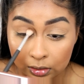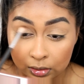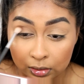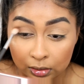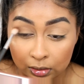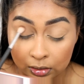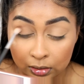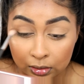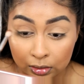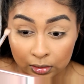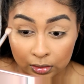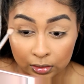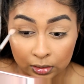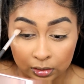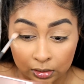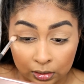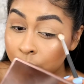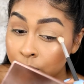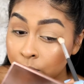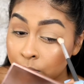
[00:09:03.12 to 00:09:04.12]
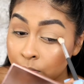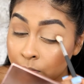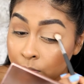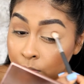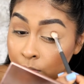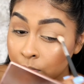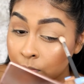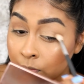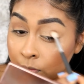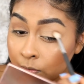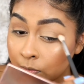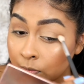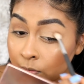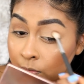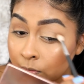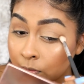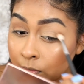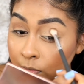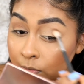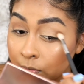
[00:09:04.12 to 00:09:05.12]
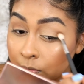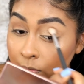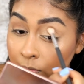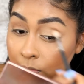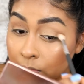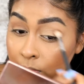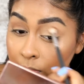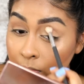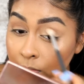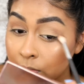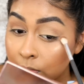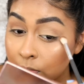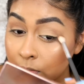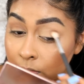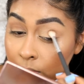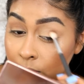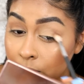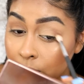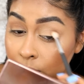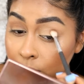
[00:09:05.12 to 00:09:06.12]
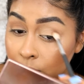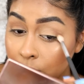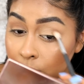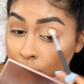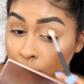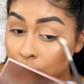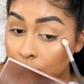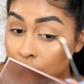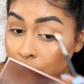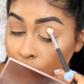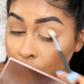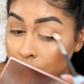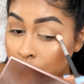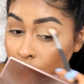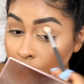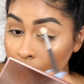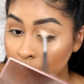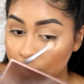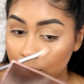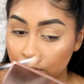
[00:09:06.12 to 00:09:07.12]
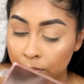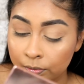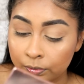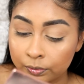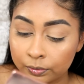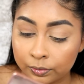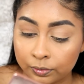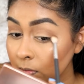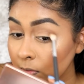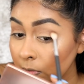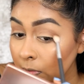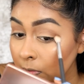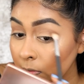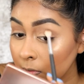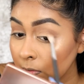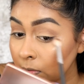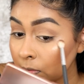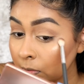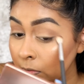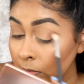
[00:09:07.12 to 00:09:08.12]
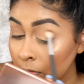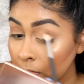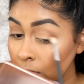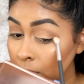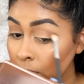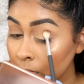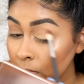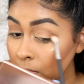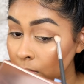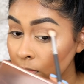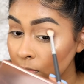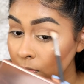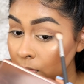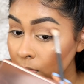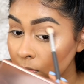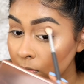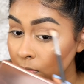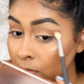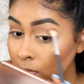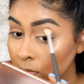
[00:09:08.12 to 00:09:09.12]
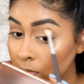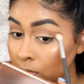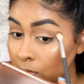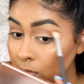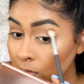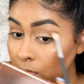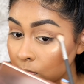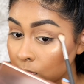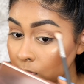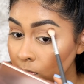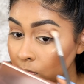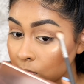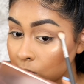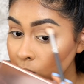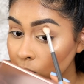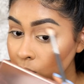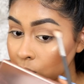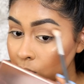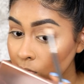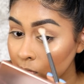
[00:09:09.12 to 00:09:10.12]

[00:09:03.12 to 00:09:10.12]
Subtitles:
(silence)